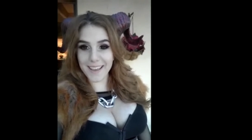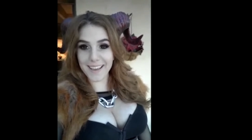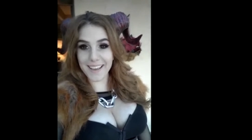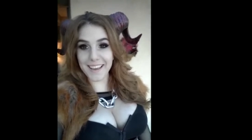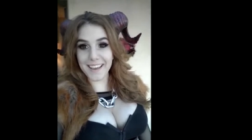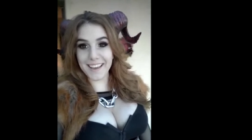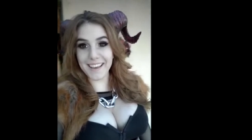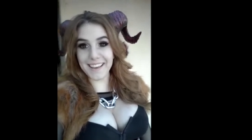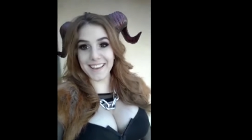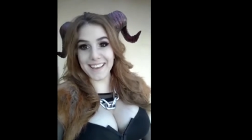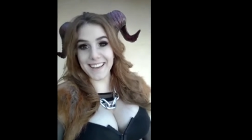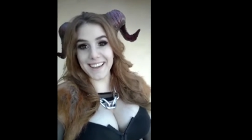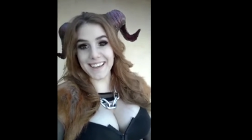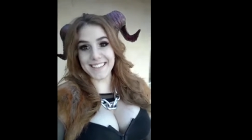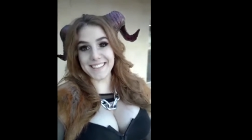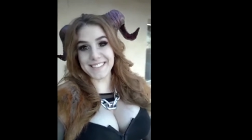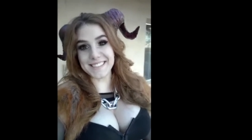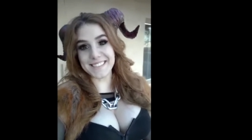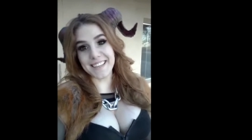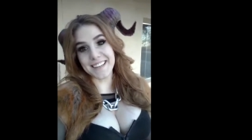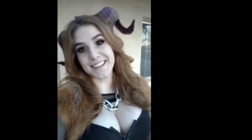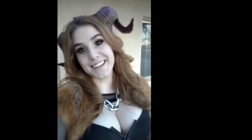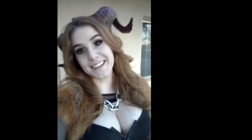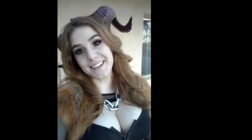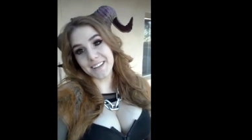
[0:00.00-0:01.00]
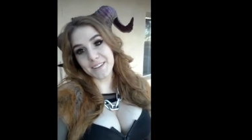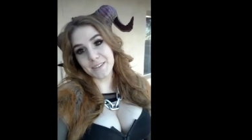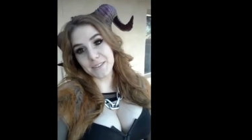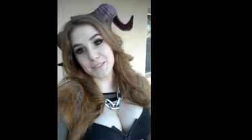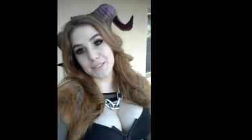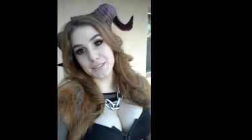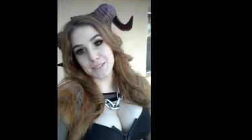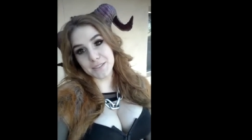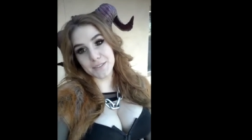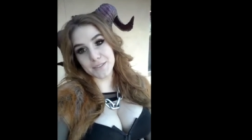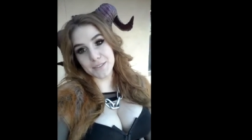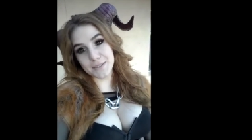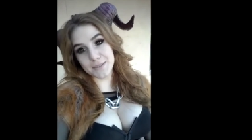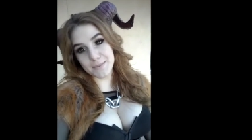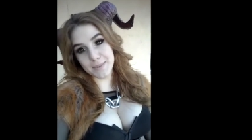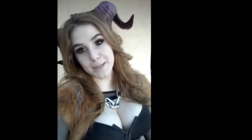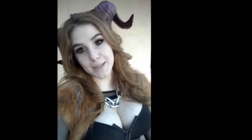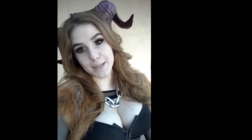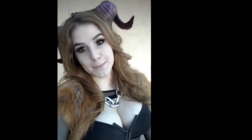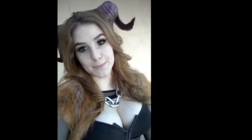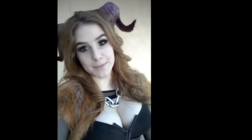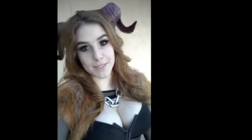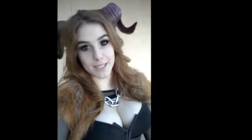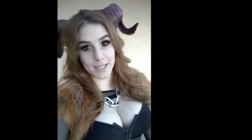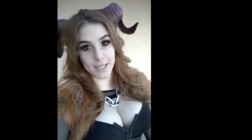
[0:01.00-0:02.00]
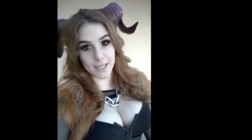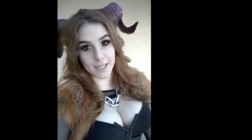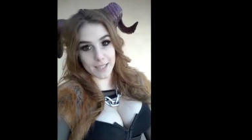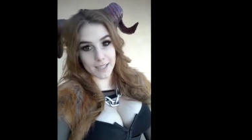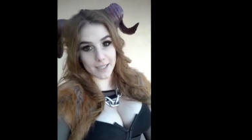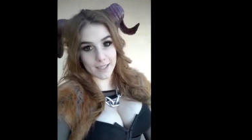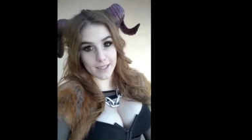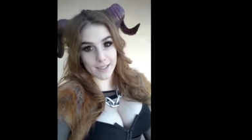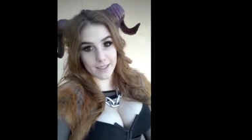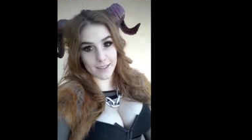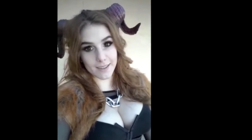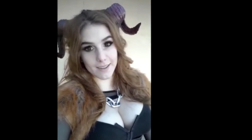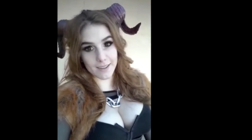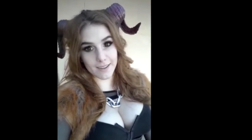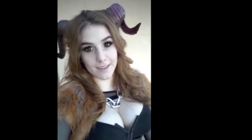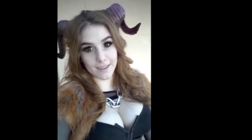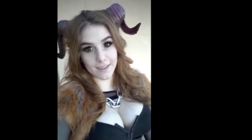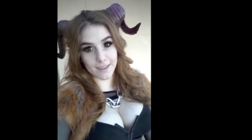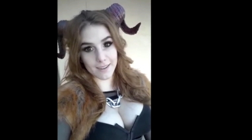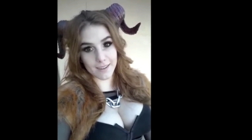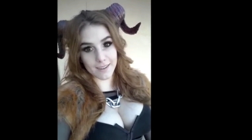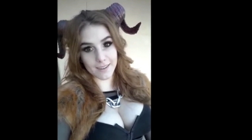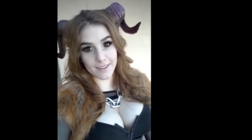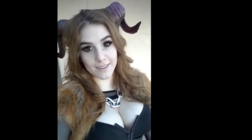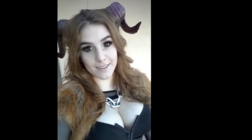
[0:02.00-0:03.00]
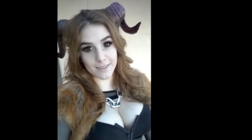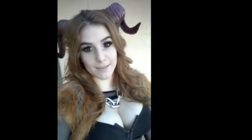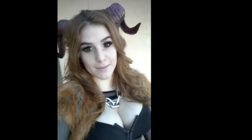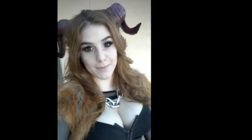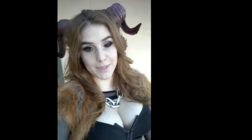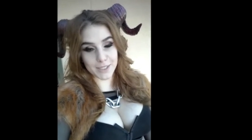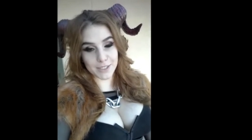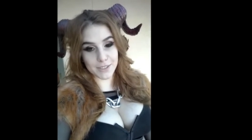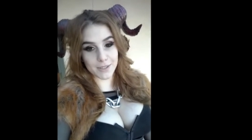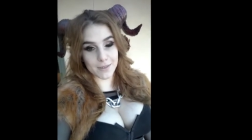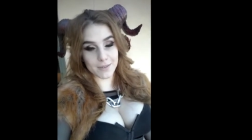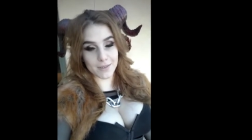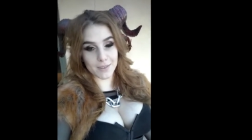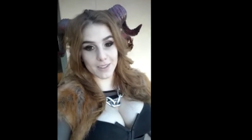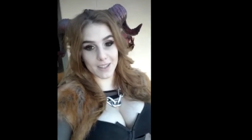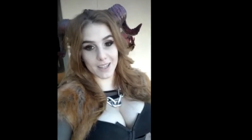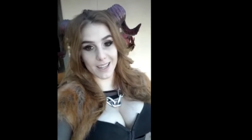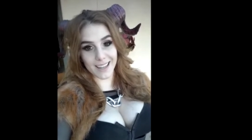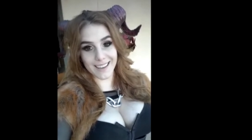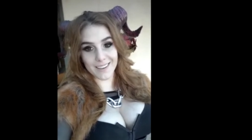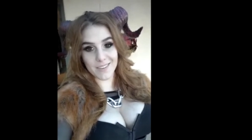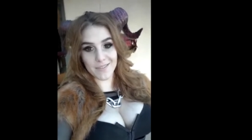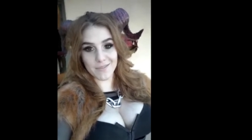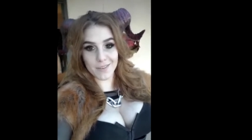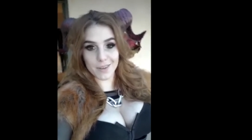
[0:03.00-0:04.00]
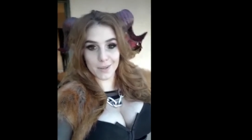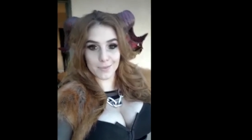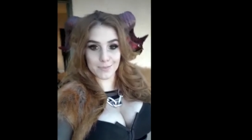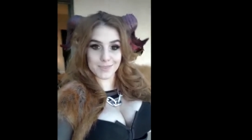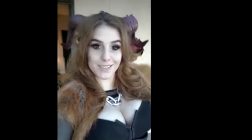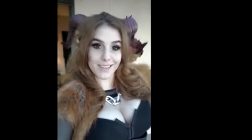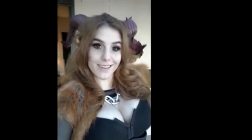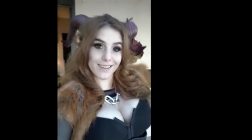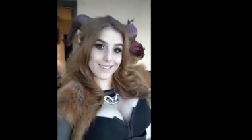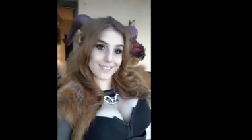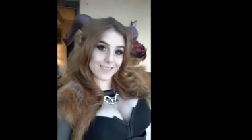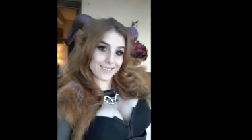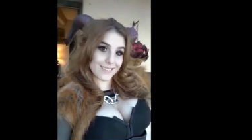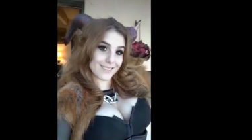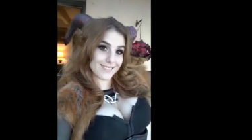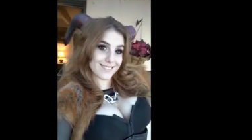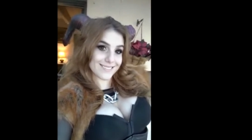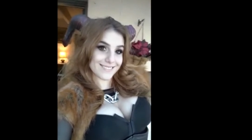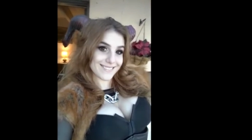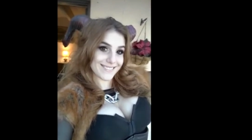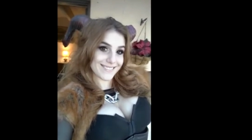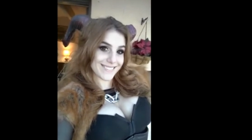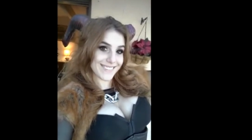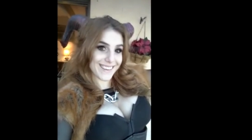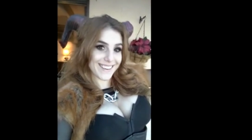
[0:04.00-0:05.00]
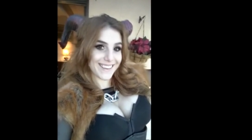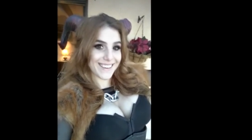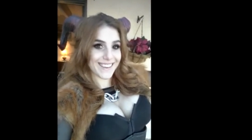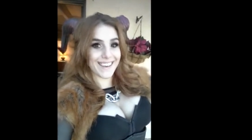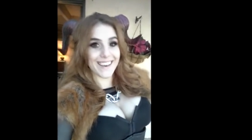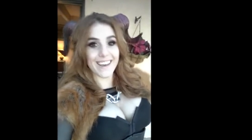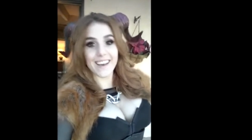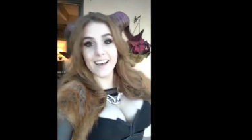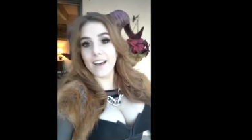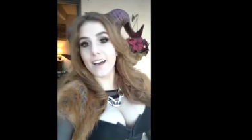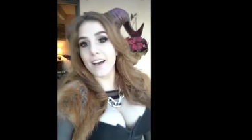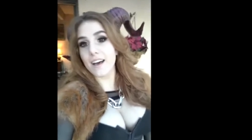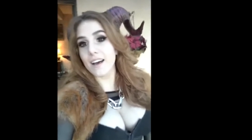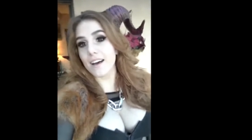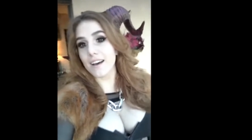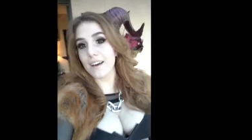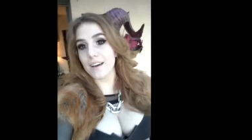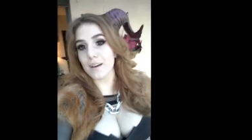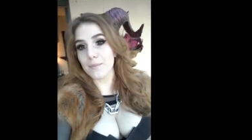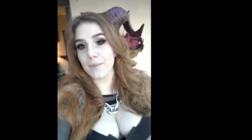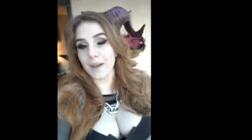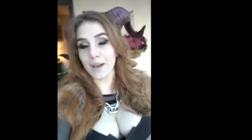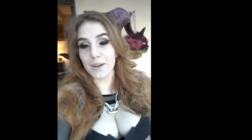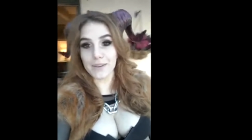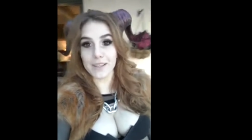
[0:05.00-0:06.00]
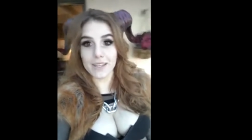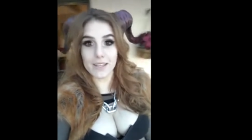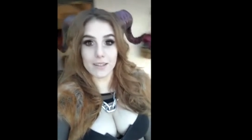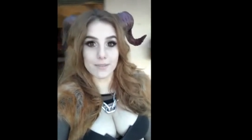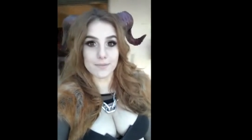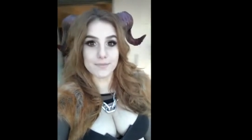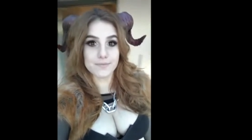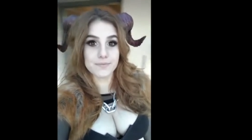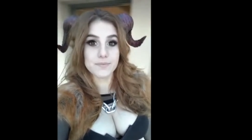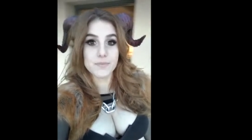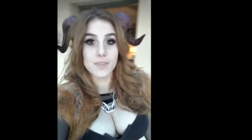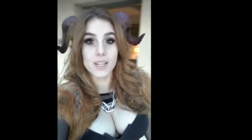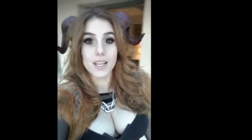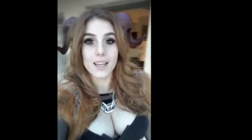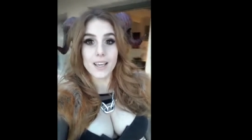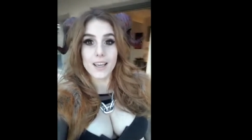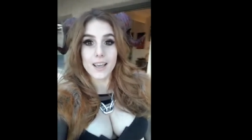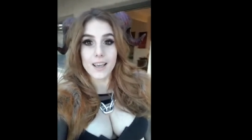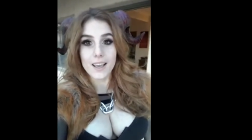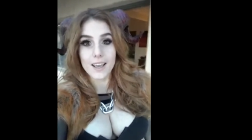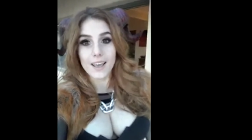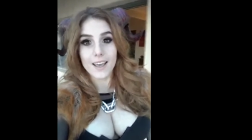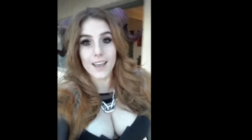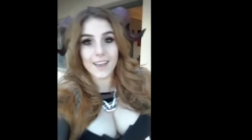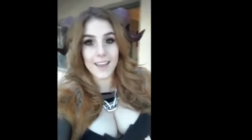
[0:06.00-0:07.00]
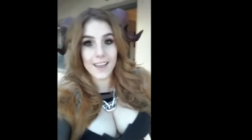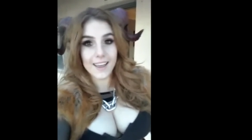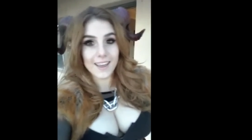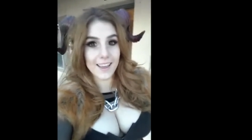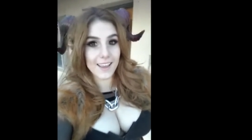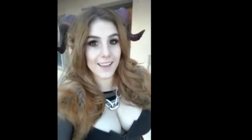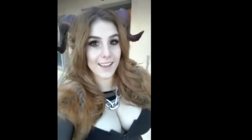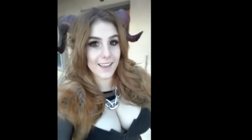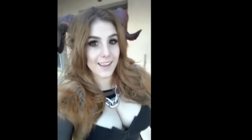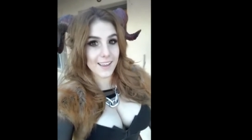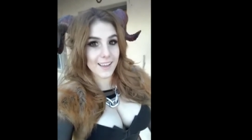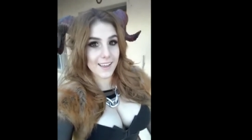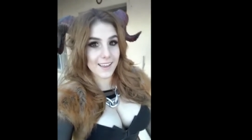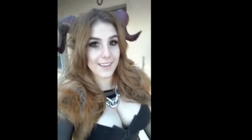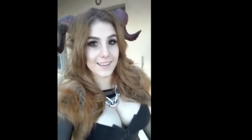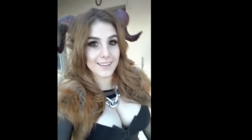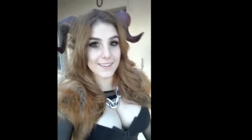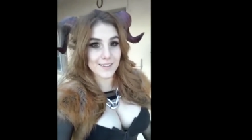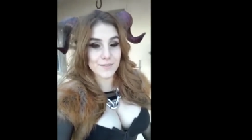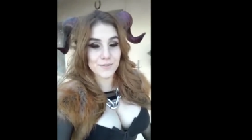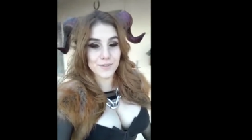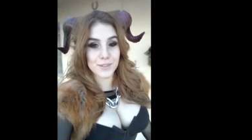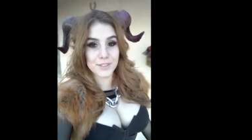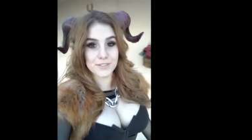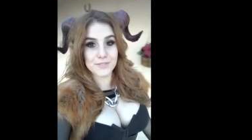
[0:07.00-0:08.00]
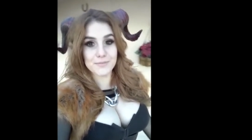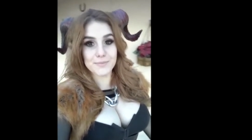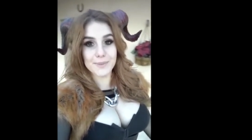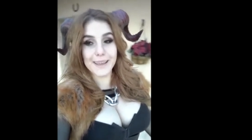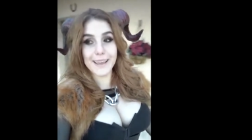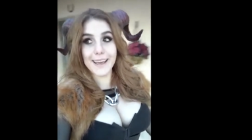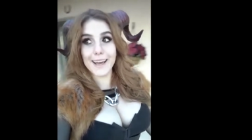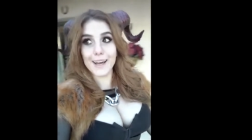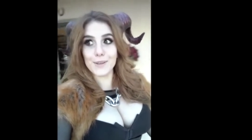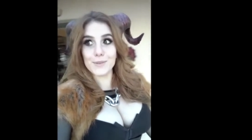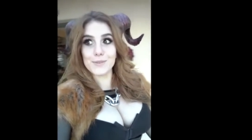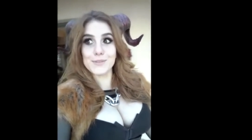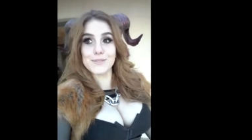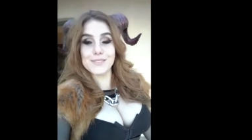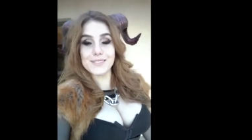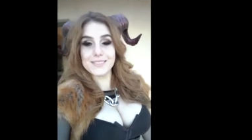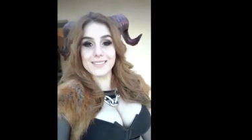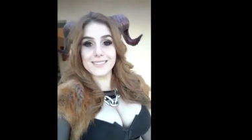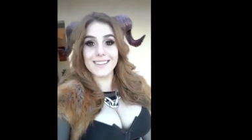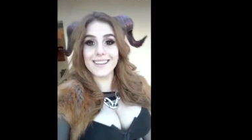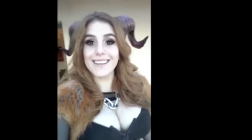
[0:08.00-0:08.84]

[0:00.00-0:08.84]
and I decided I would do my update, my general life update, out here, in front of my house.